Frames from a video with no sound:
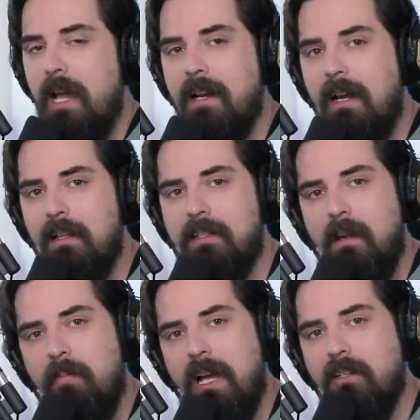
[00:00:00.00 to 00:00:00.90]
Okay, now let's
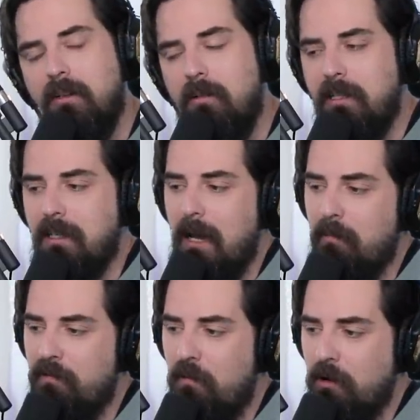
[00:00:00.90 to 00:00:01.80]
get back to the
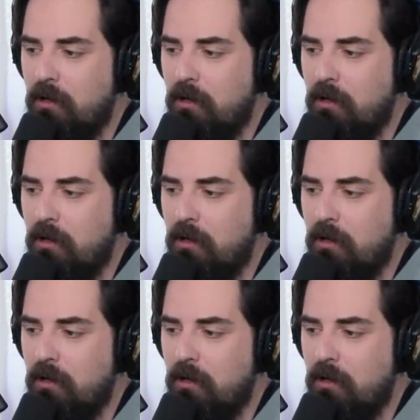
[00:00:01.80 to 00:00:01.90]
Diablo four